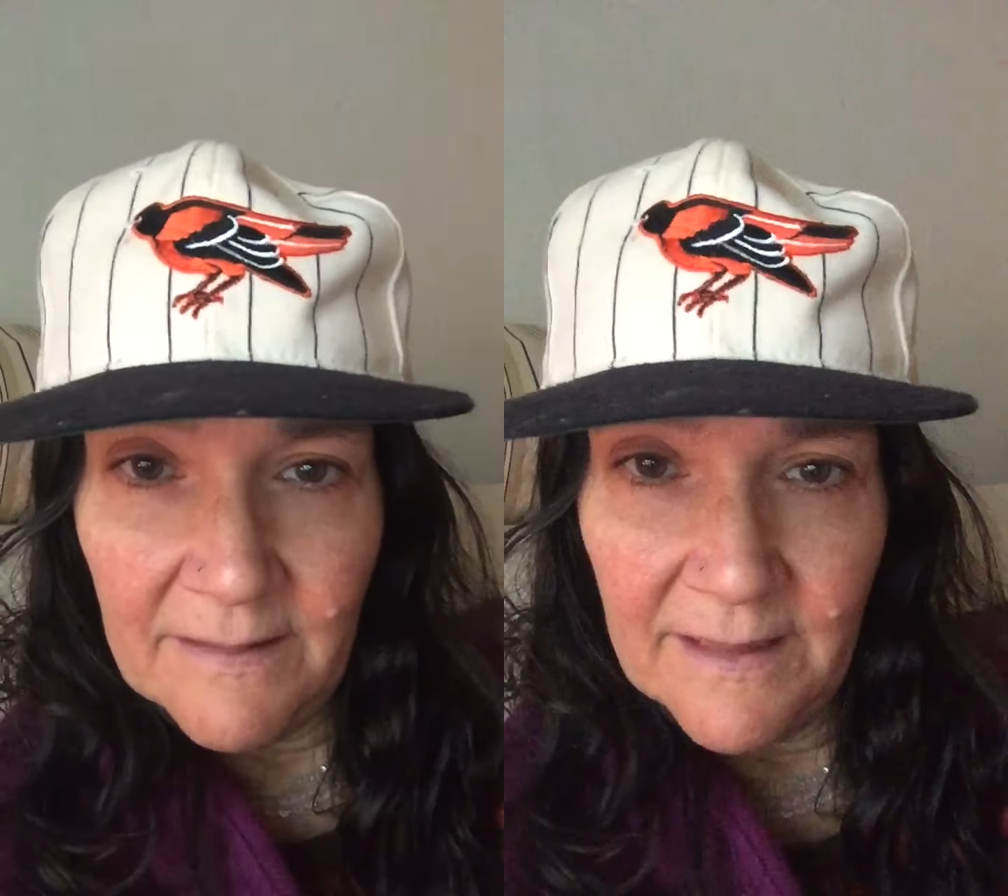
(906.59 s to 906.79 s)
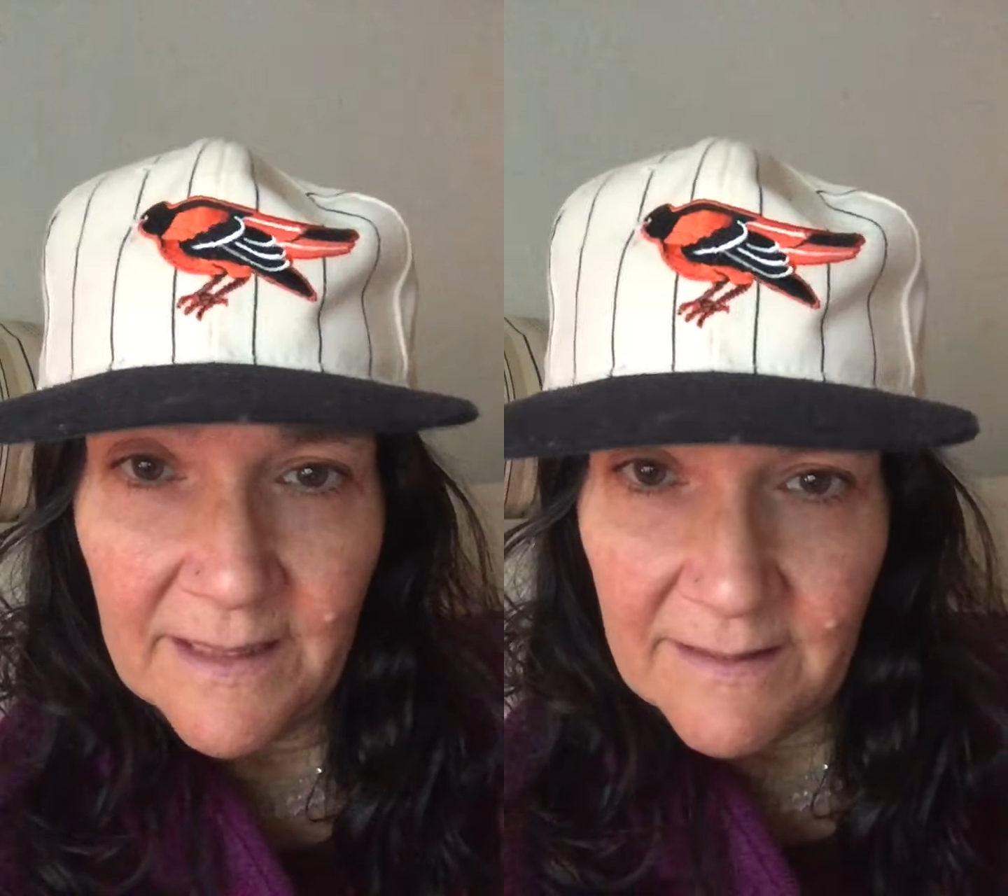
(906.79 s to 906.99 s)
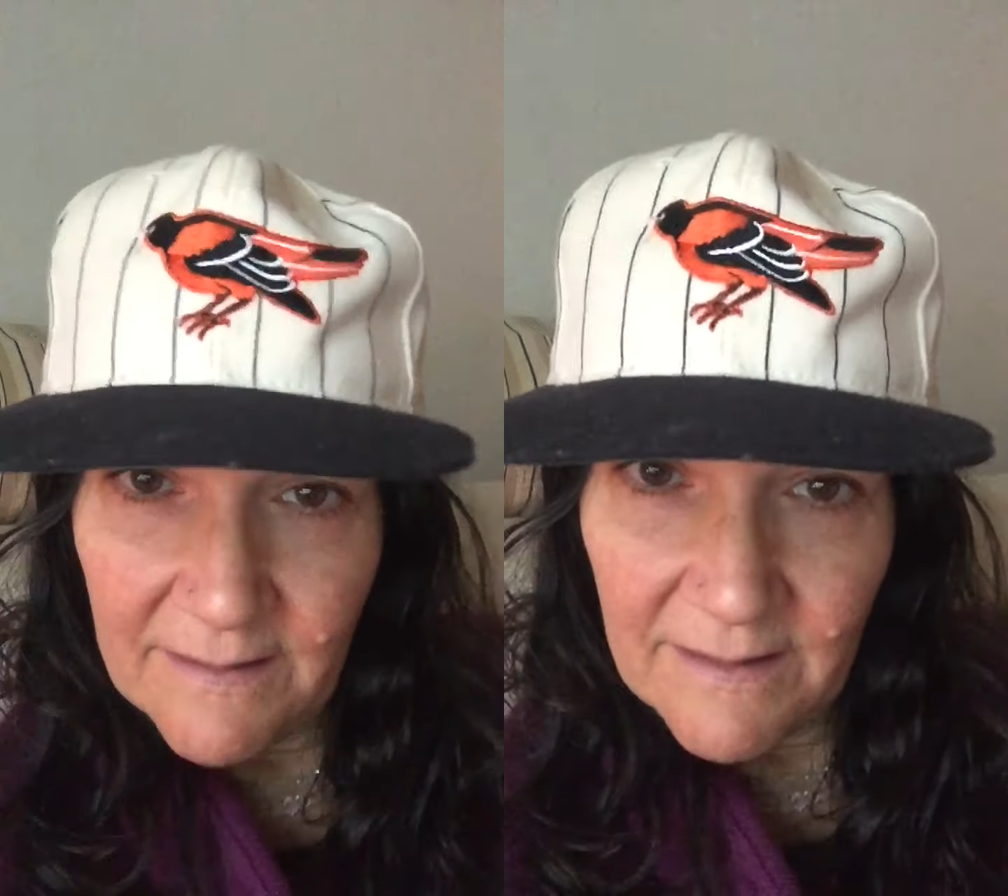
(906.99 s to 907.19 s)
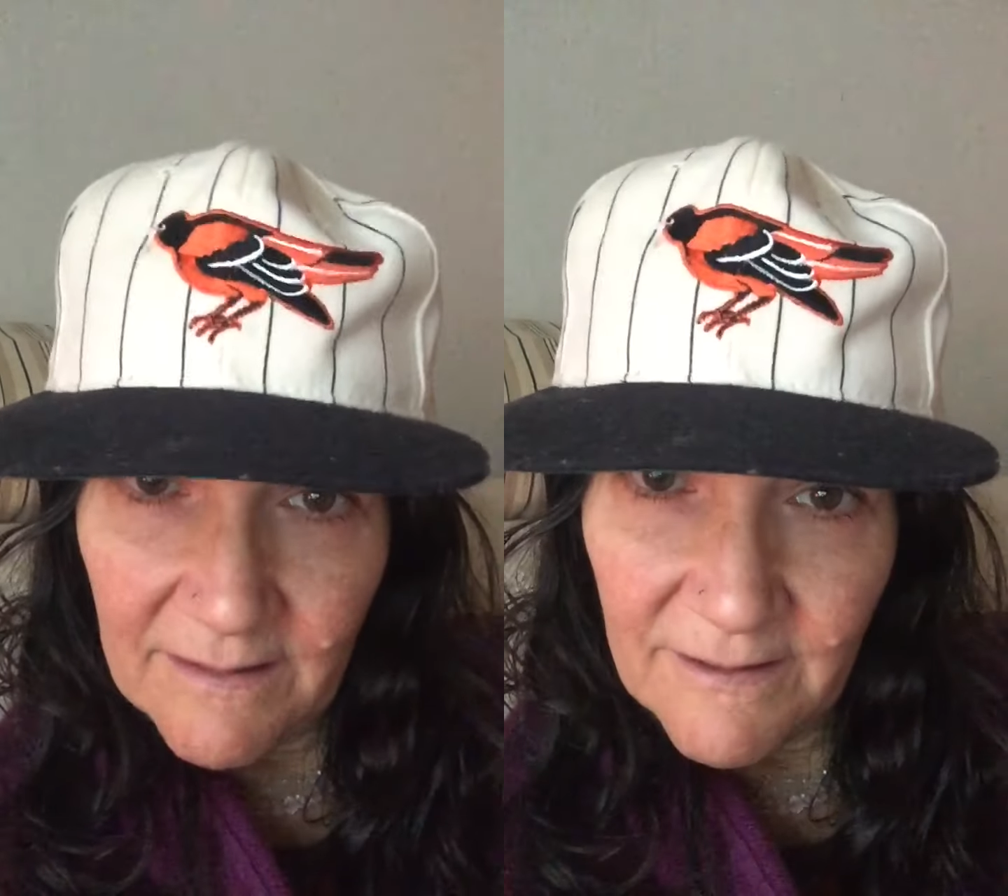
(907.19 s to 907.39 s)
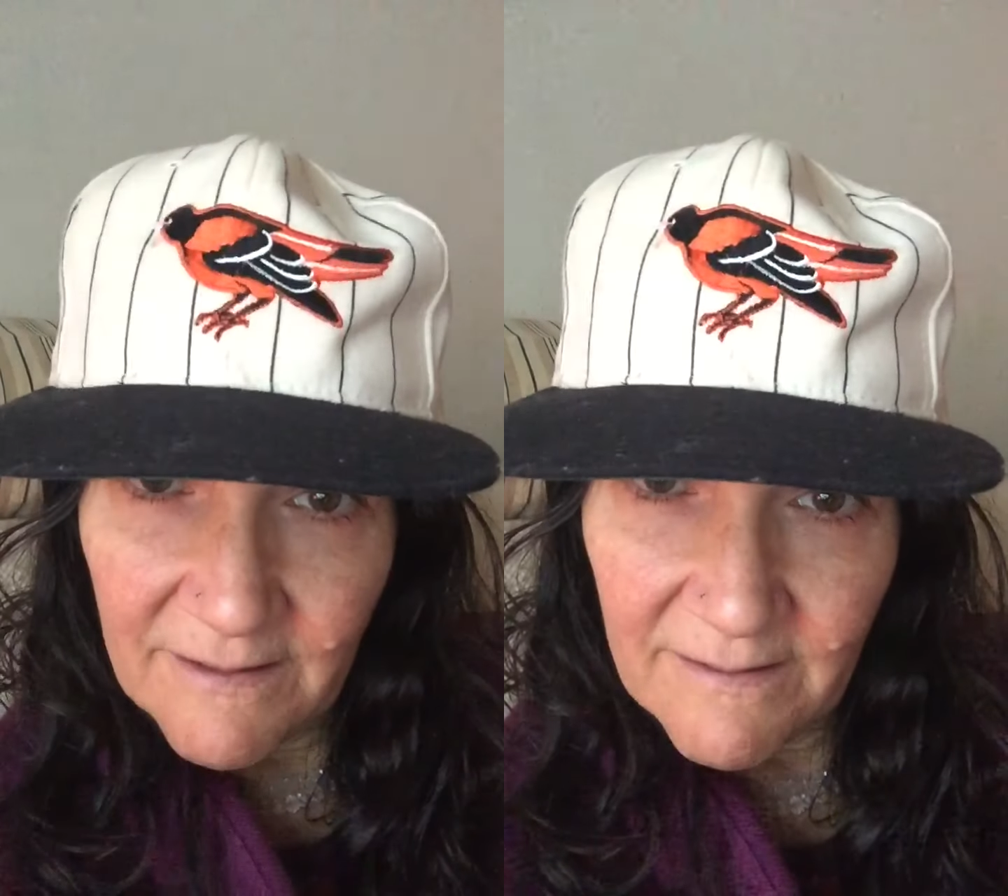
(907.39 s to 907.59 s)
again to the
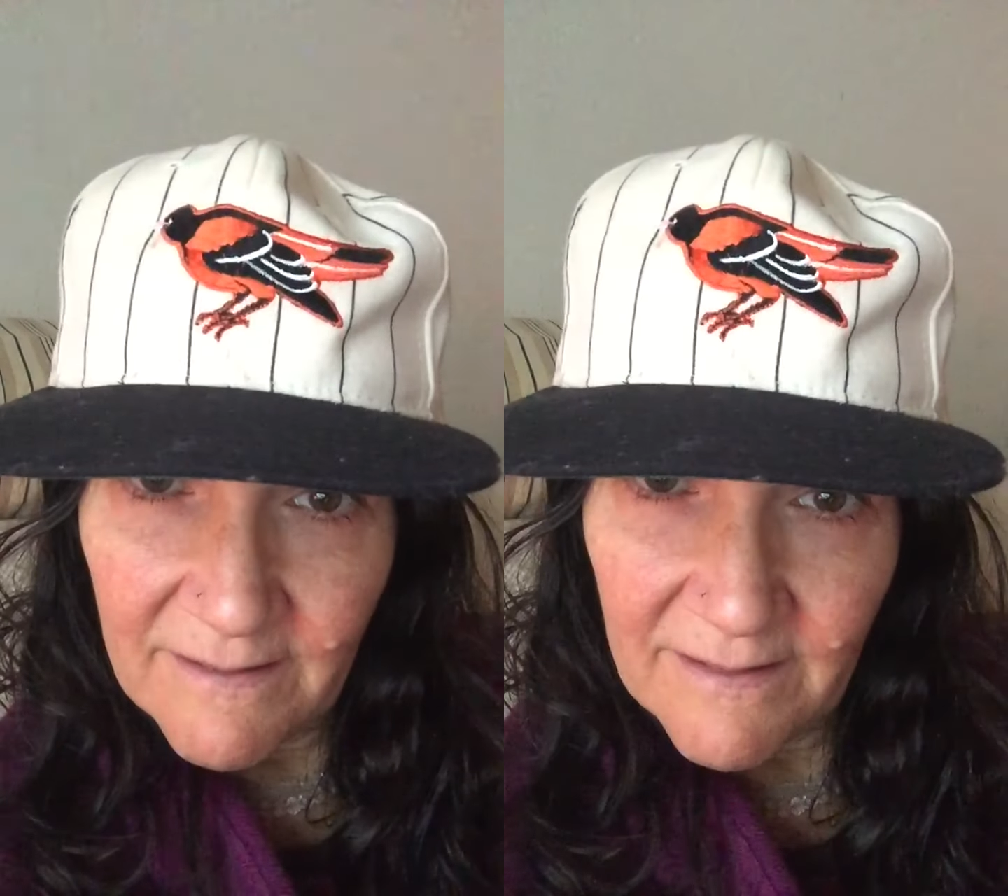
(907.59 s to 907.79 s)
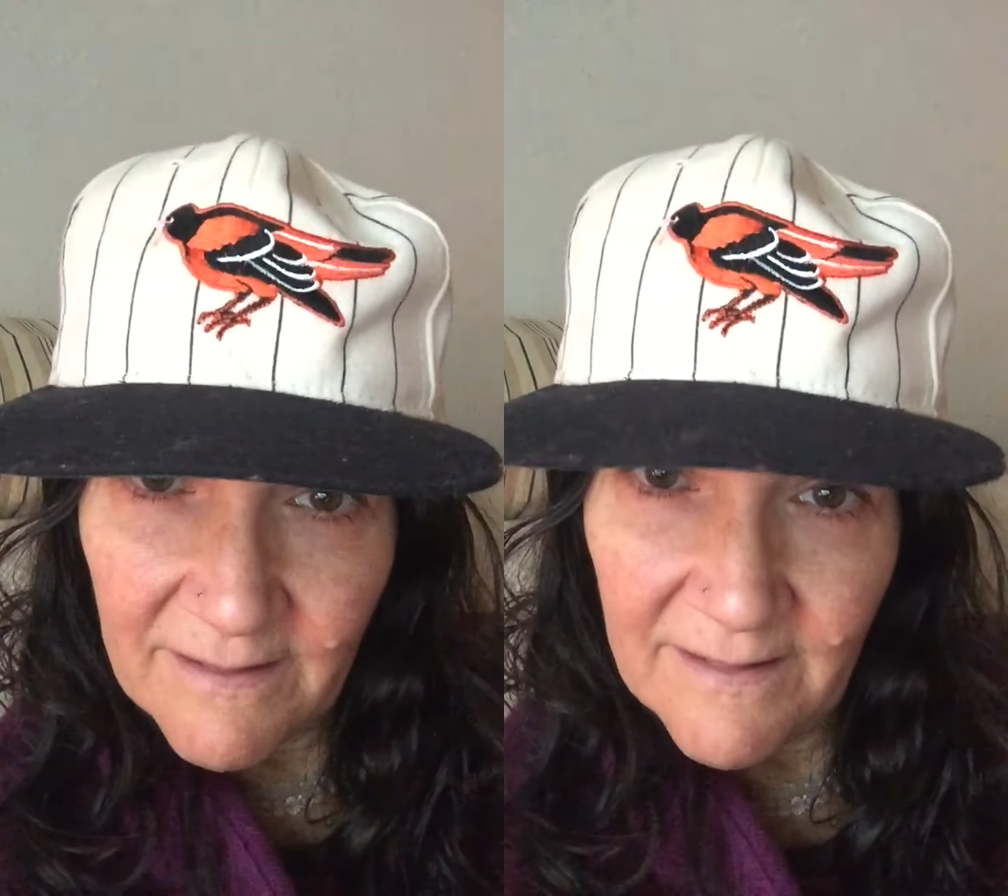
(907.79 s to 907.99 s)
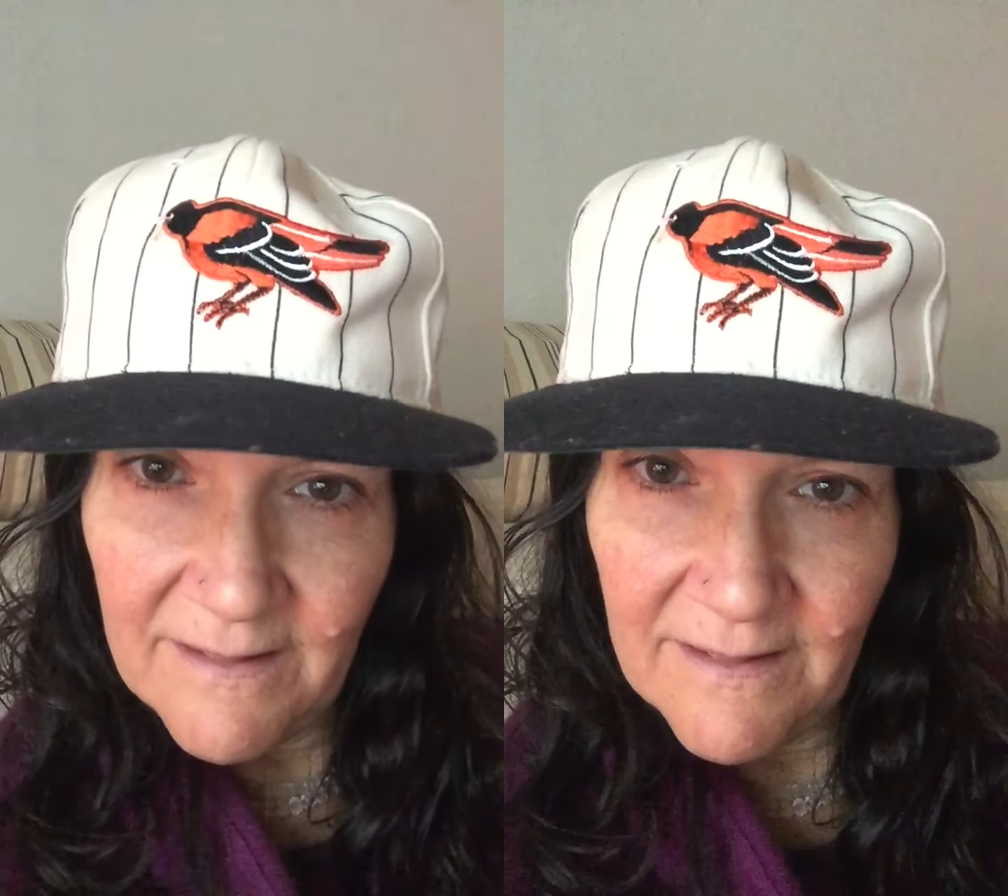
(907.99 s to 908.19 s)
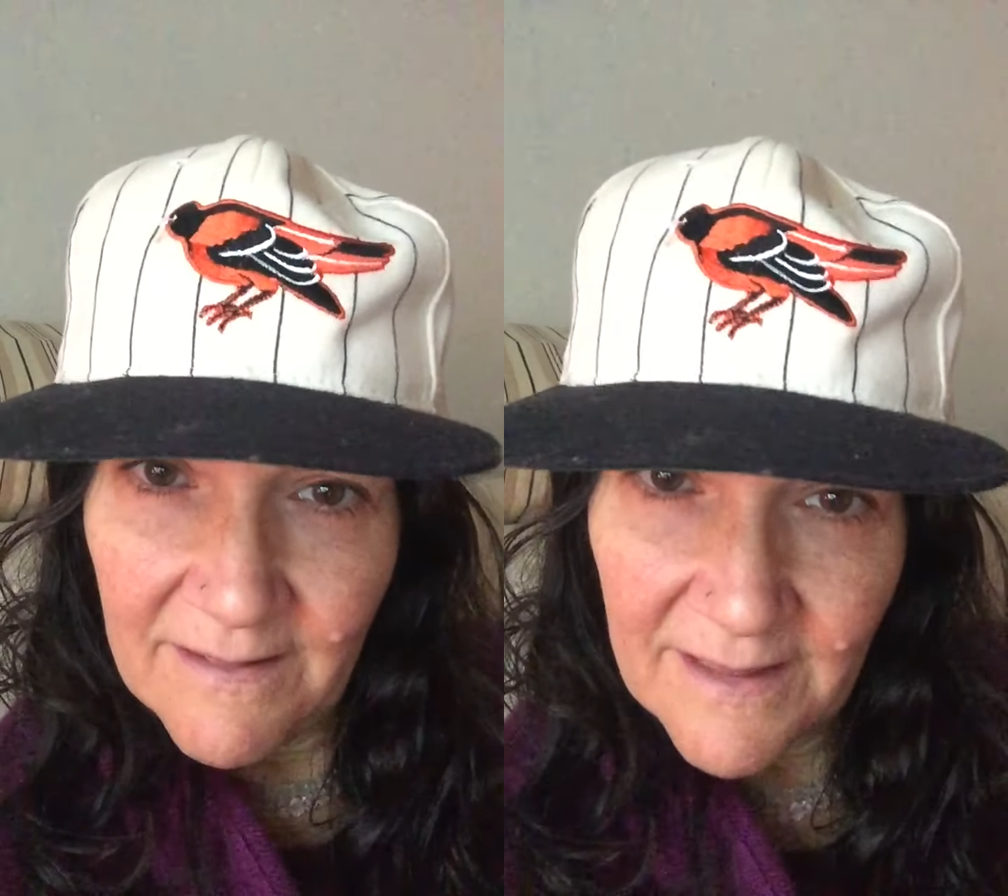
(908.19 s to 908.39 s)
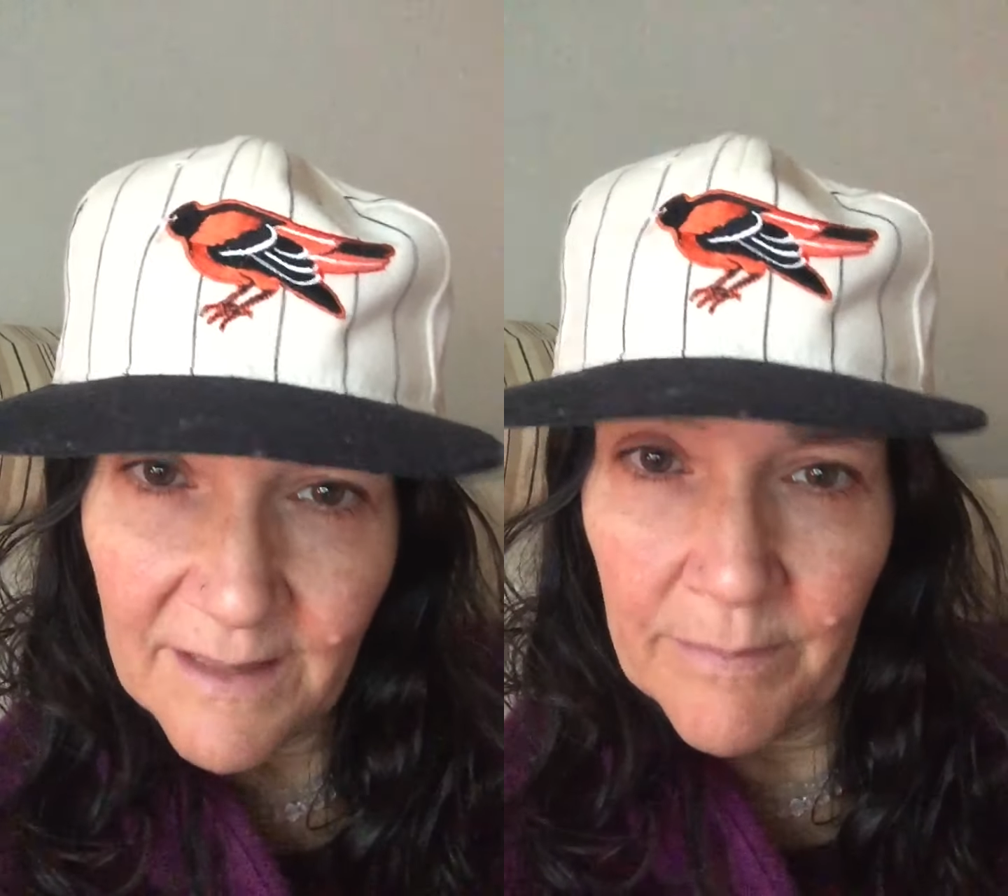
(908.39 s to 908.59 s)
earth
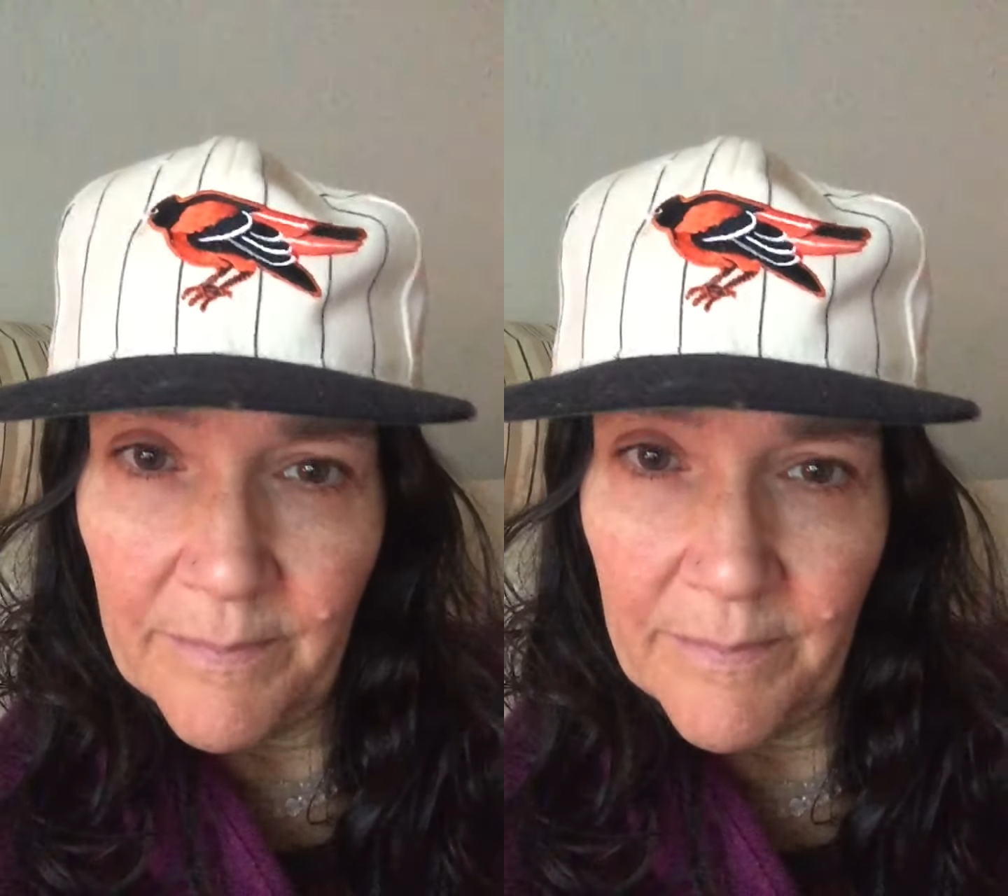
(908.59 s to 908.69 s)
it's like